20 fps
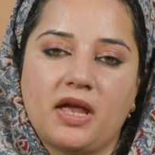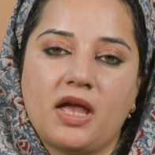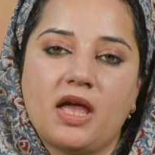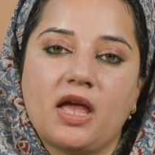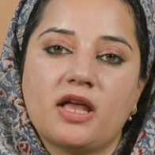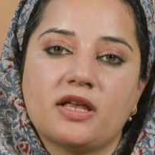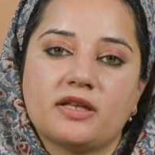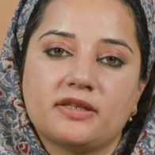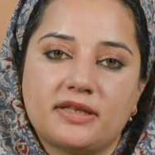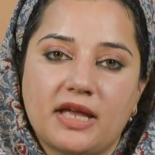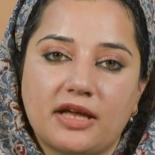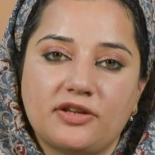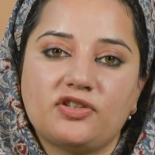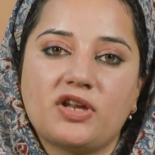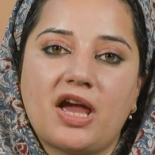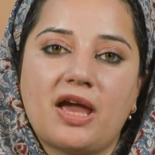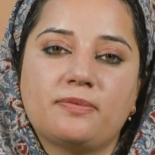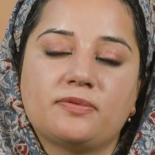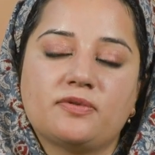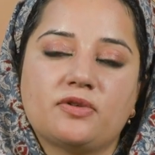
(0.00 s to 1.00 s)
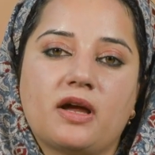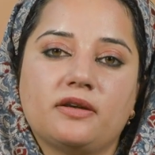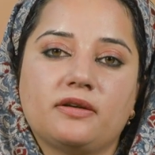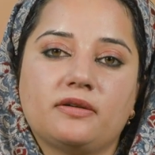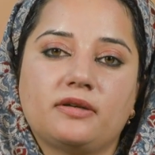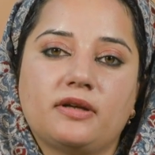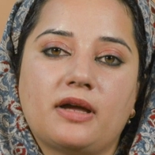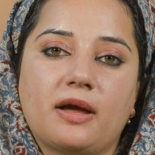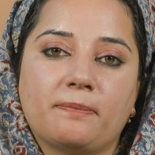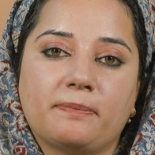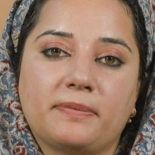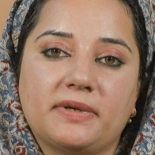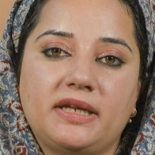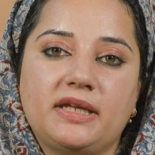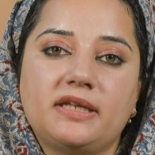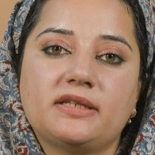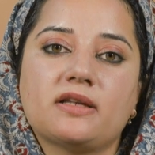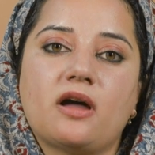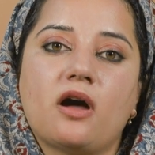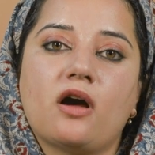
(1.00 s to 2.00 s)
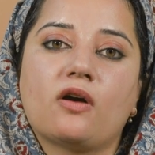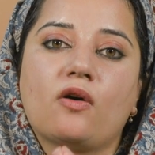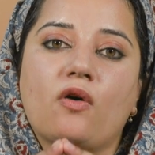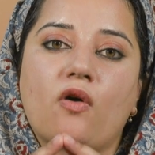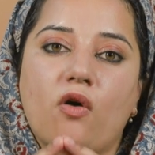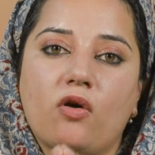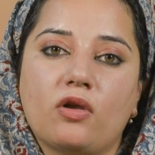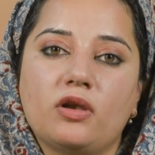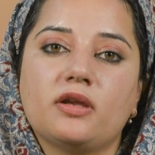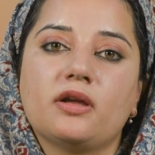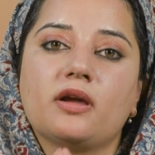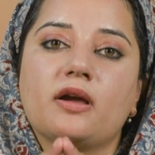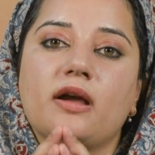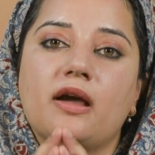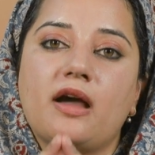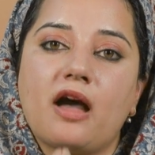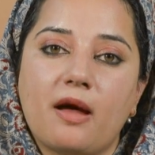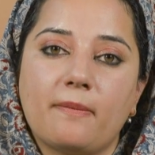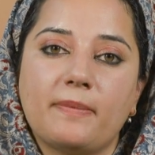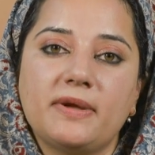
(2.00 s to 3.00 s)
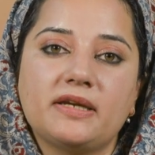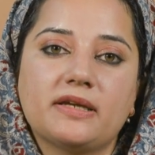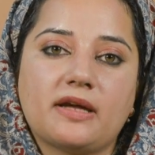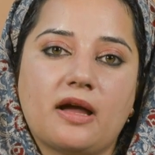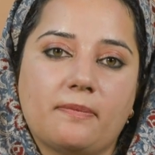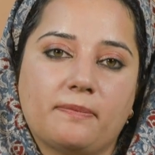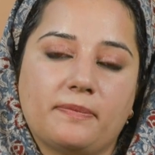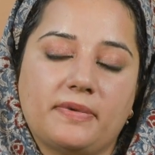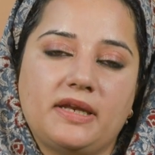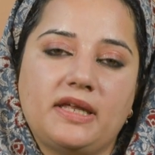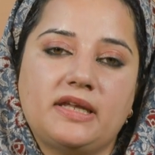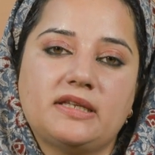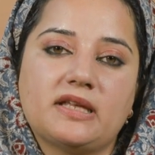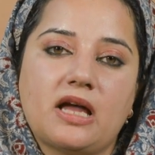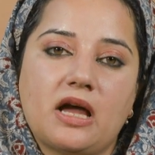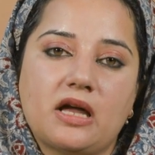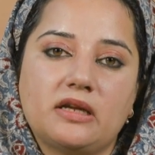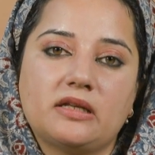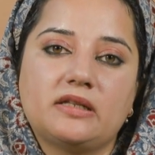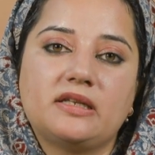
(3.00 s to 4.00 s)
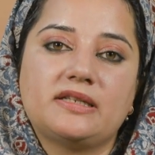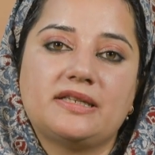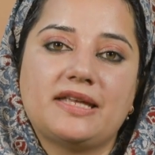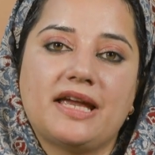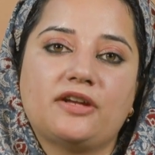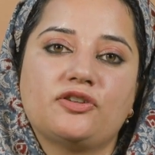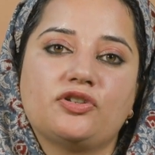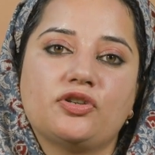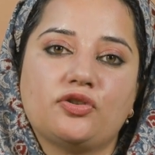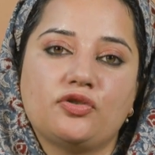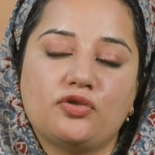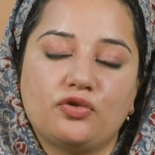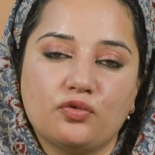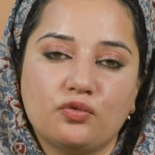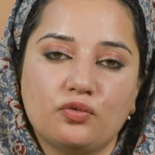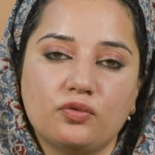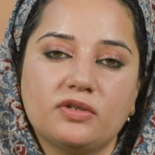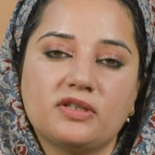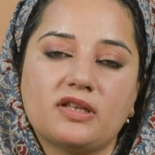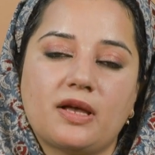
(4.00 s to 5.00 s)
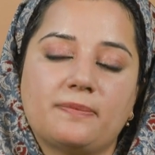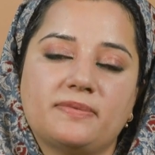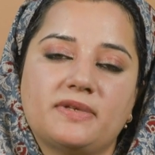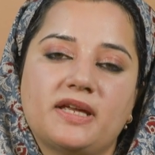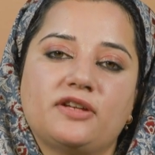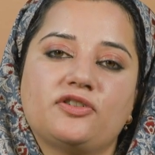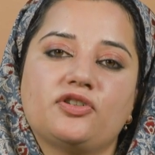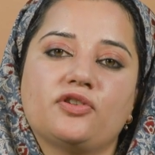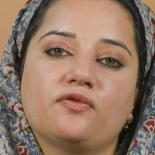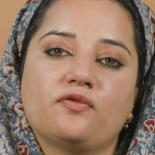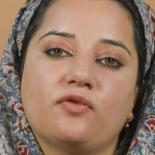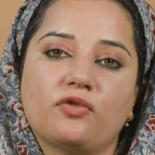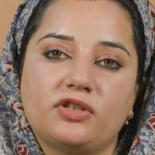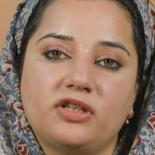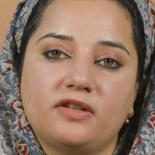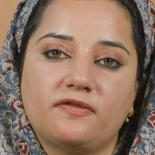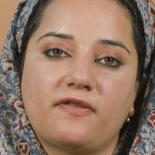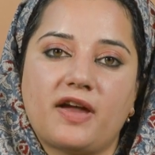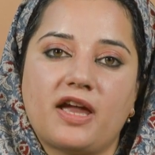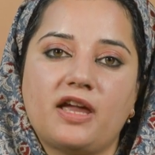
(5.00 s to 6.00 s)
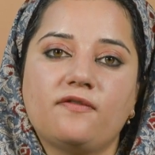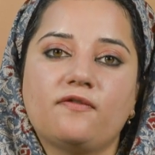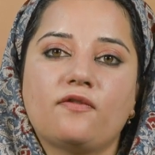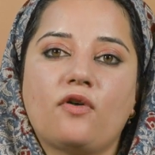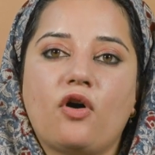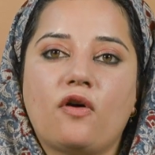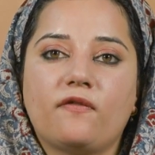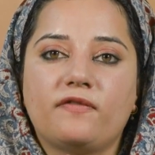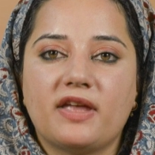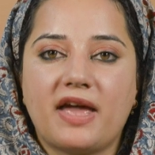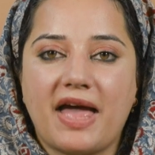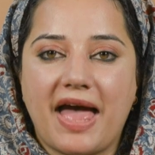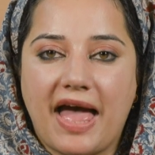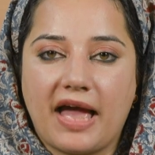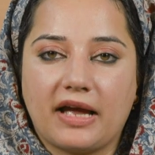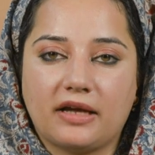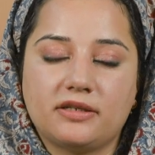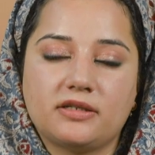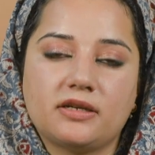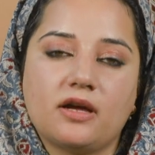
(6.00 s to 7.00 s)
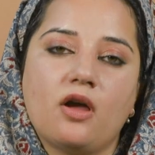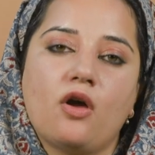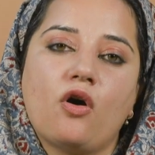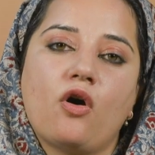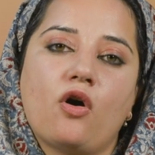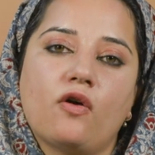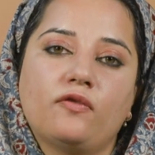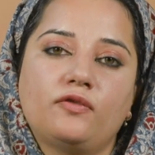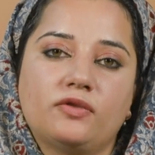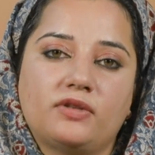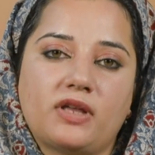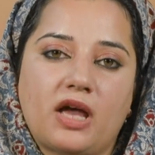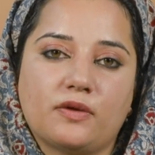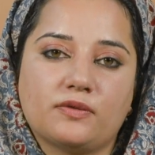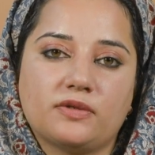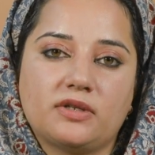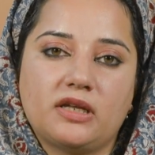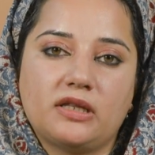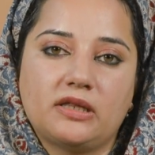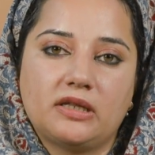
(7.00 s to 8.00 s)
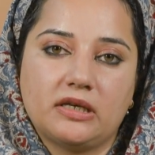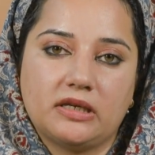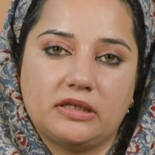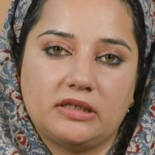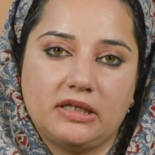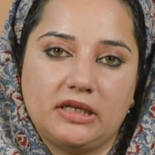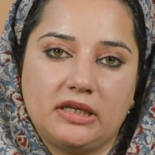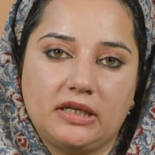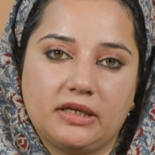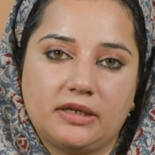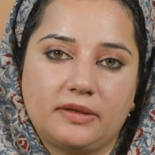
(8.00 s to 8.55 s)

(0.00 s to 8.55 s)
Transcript: Such types of companies are called government companies under the Section 2, subsection 45 of the Act of 2013.